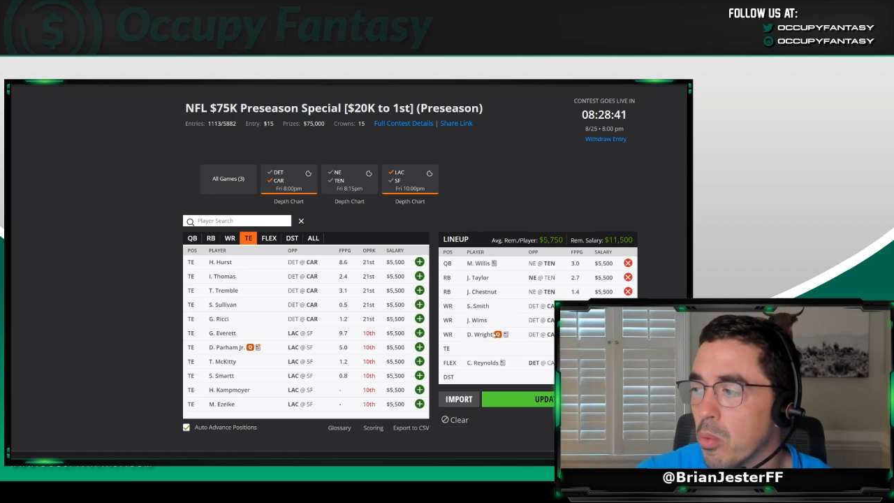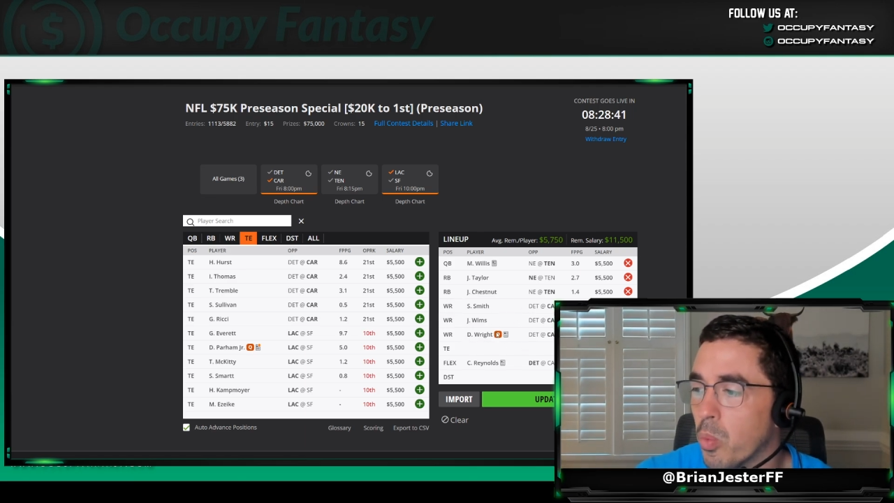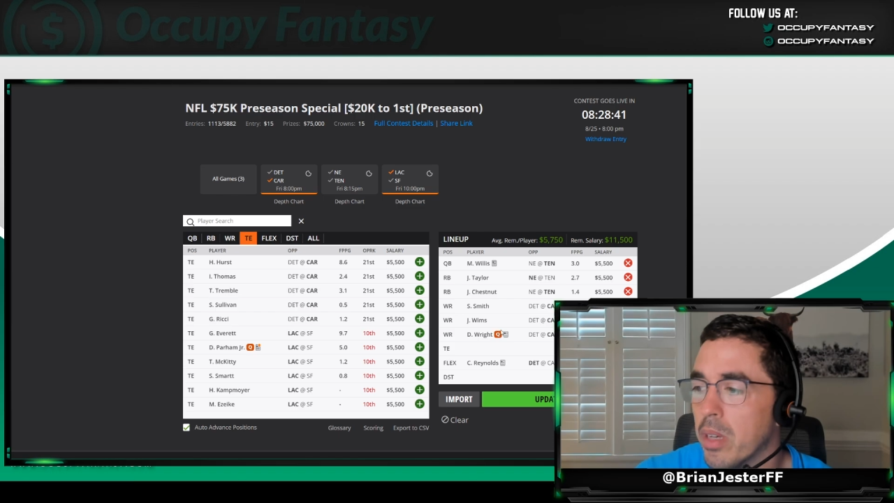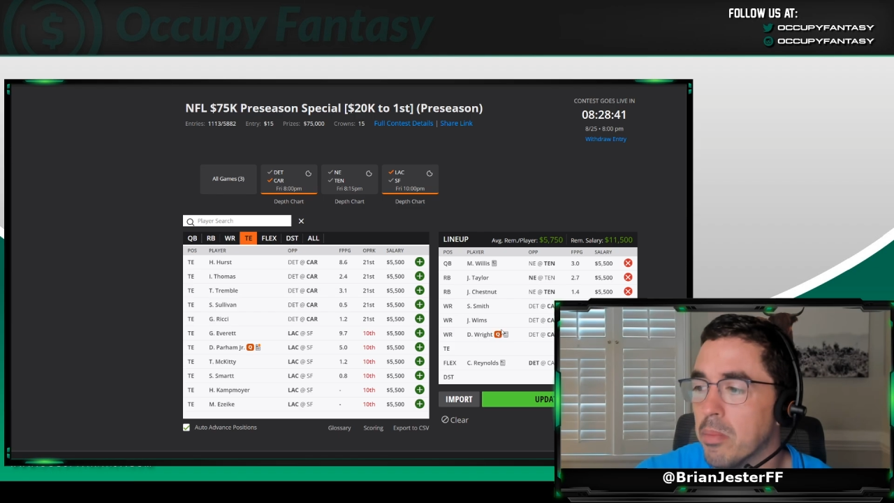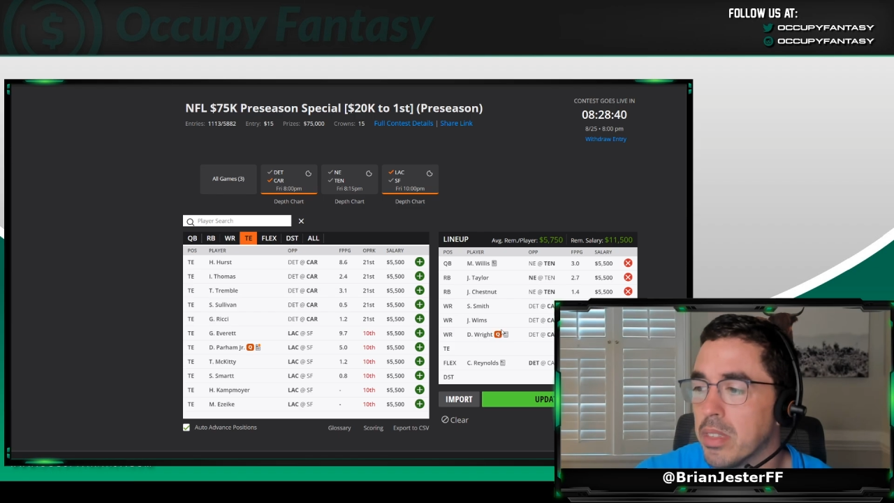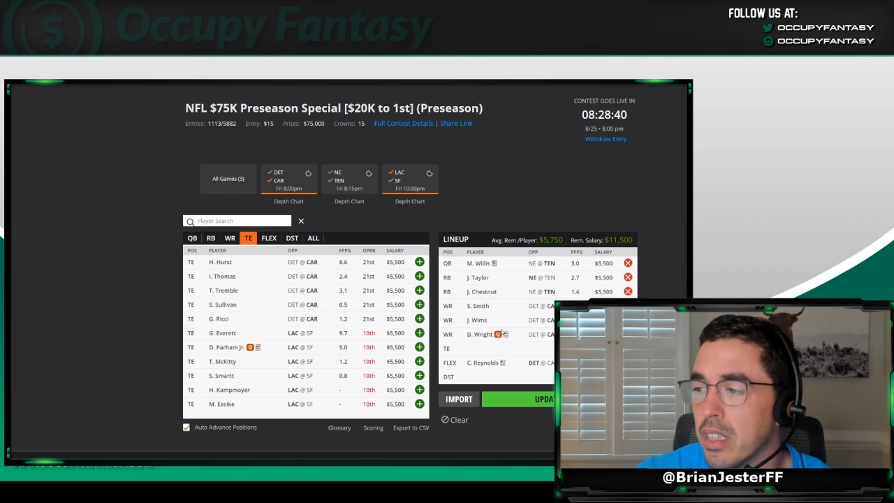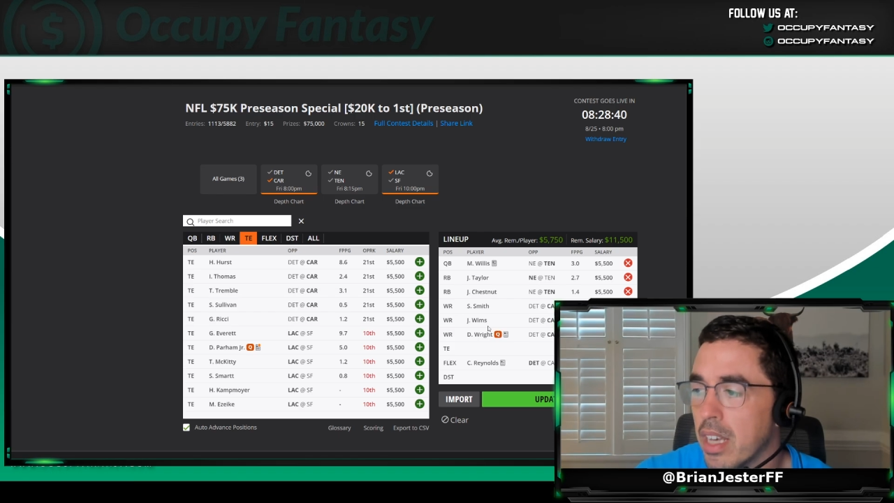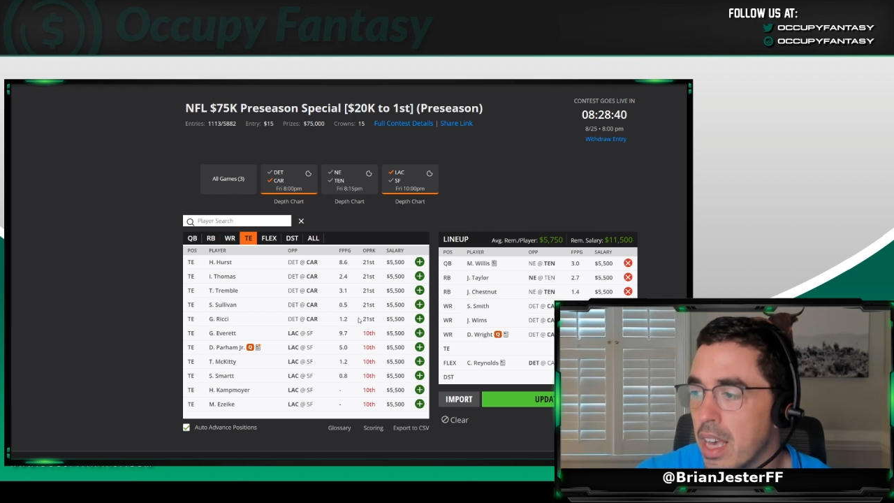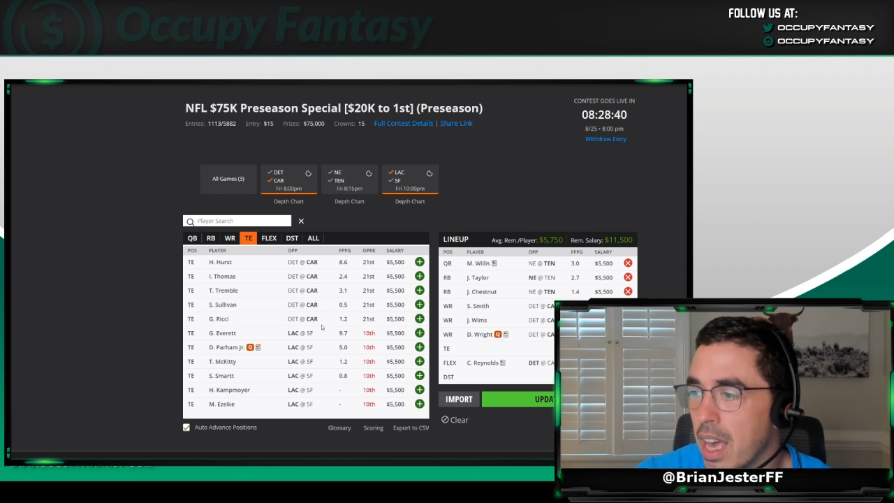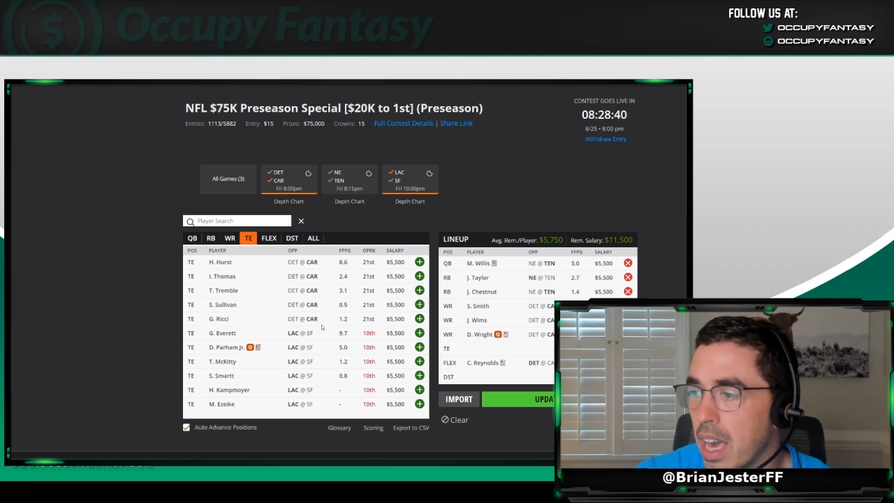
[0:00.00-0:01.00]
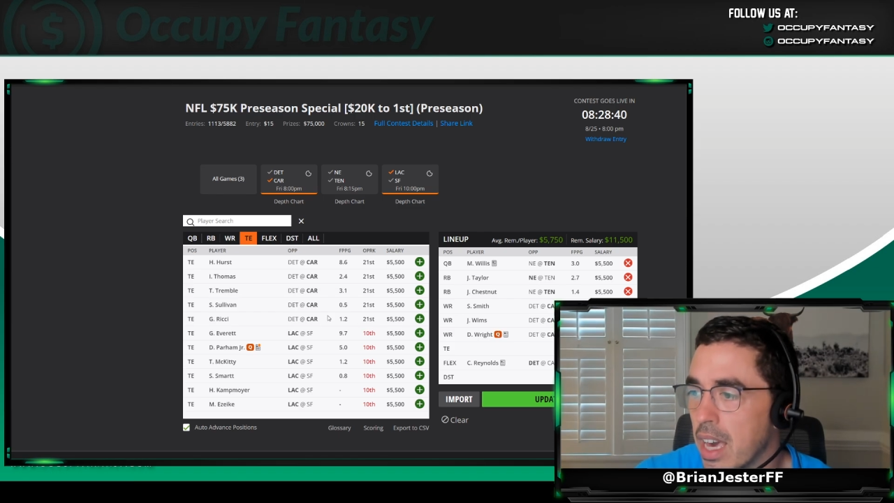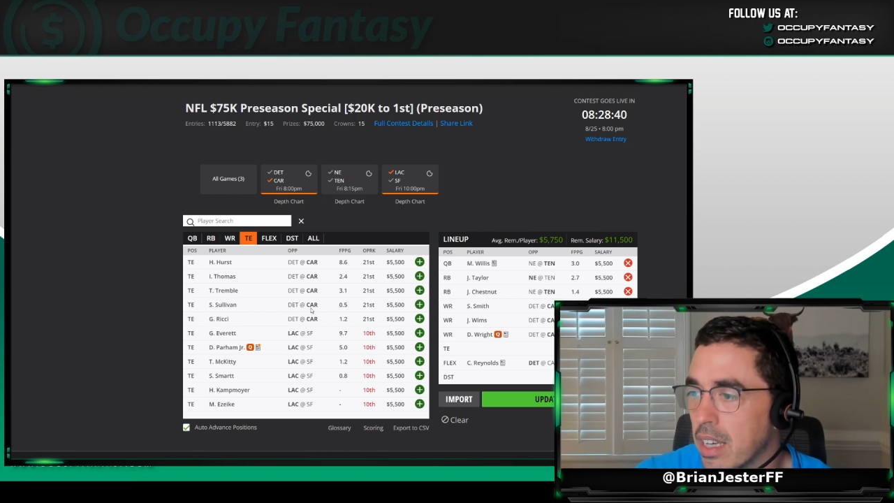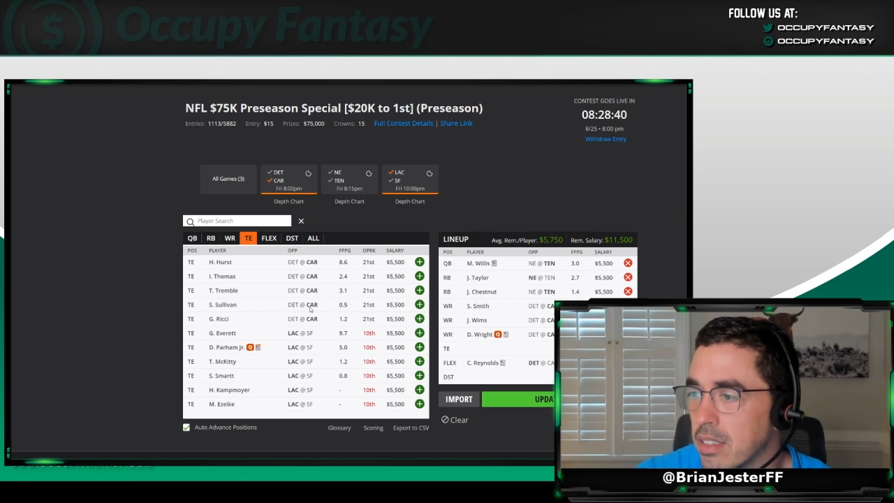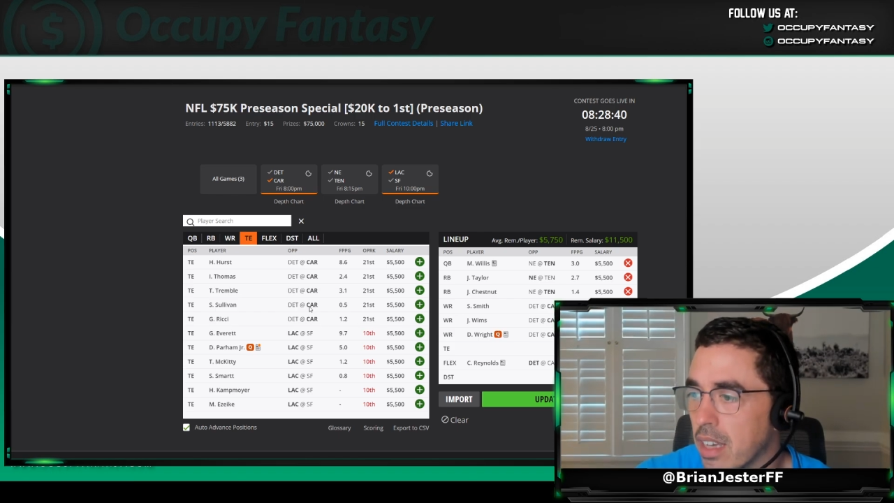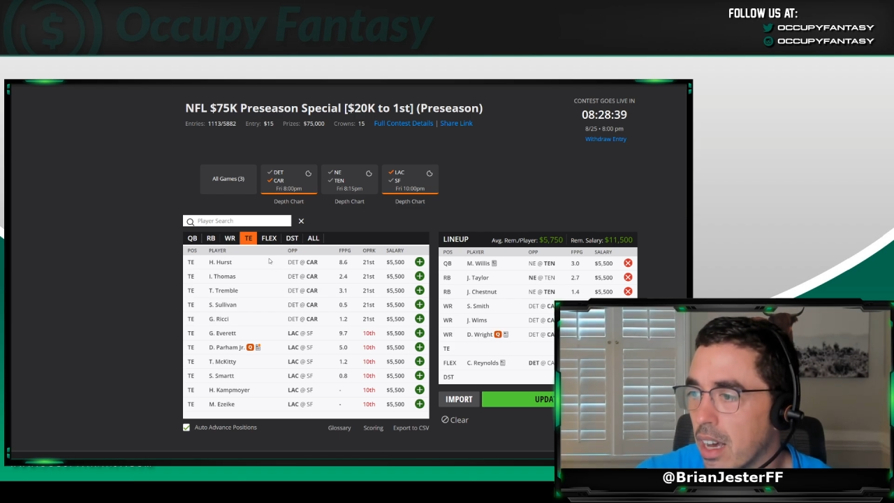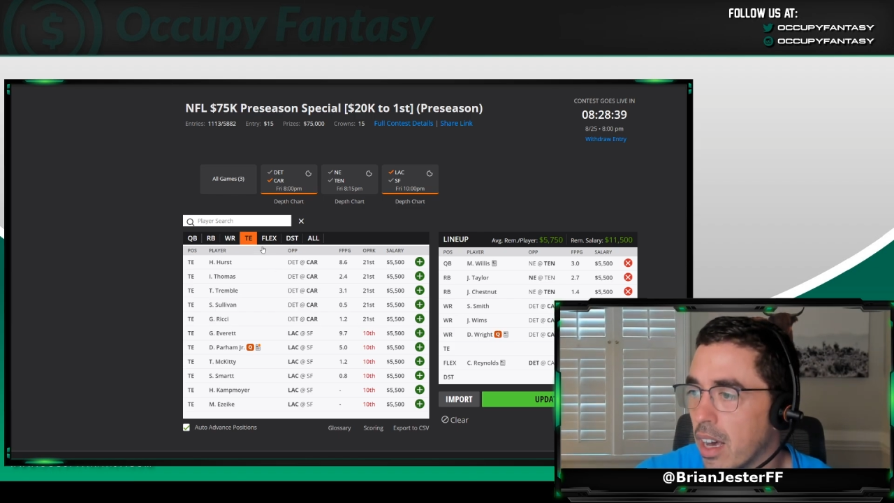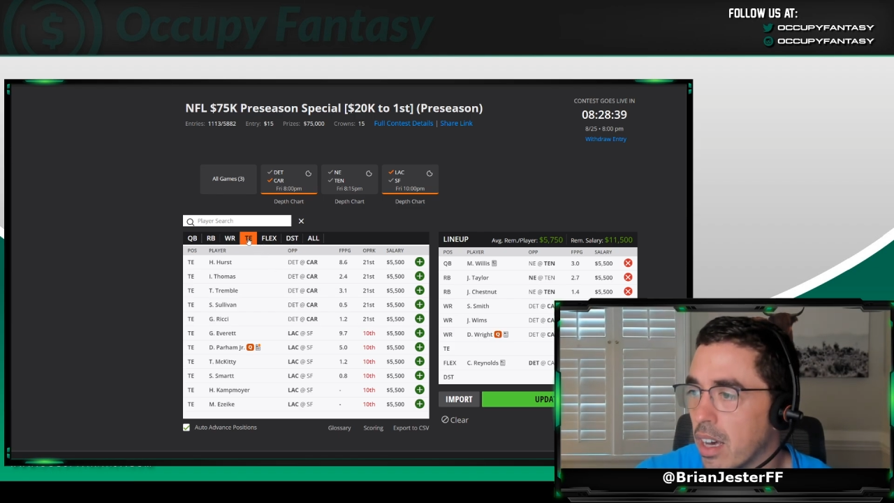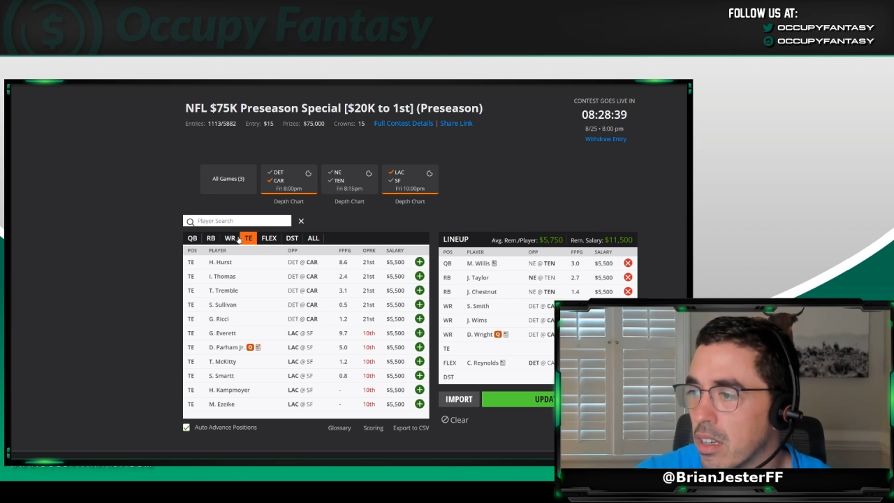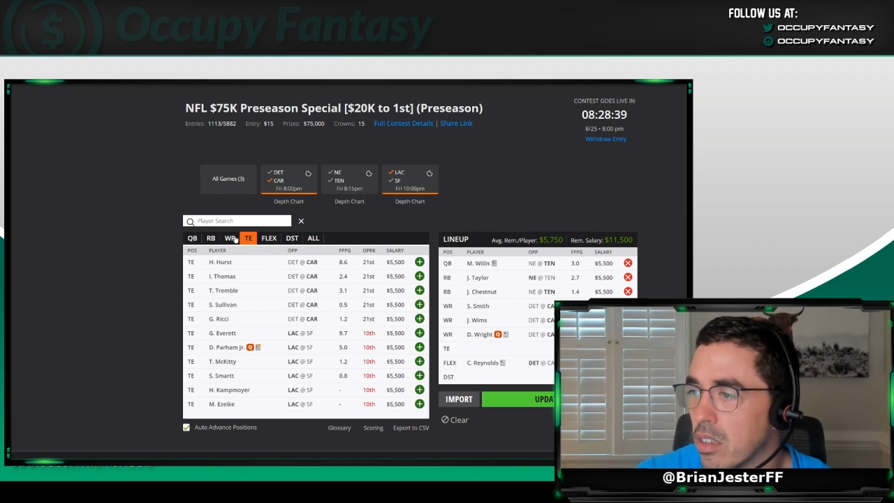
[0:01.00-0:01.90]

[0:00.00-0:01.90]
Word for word: Wims, and uh,